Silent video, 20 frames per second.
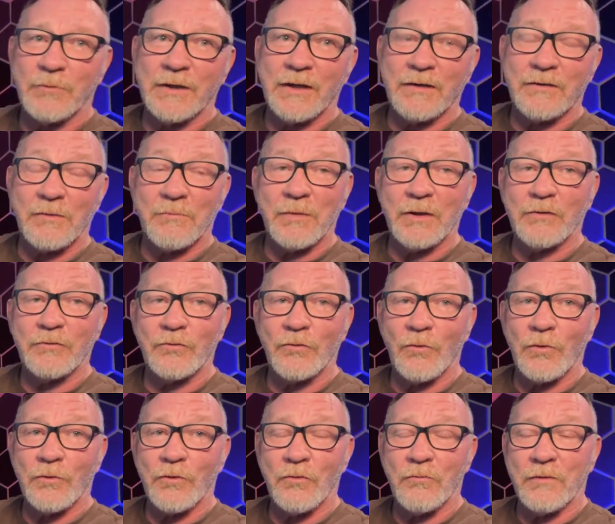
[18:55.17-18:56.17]
of like we got the big
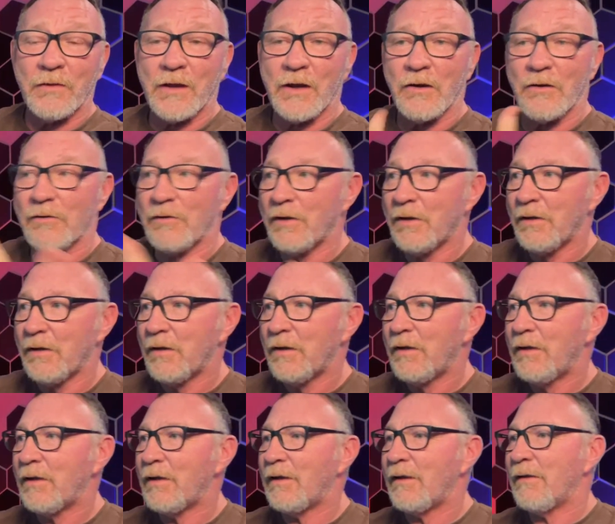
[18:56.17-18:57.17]
sword over there.
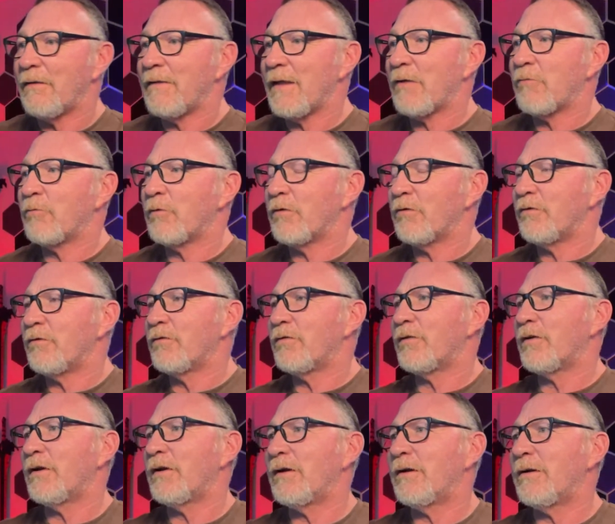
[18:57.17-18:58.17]
That was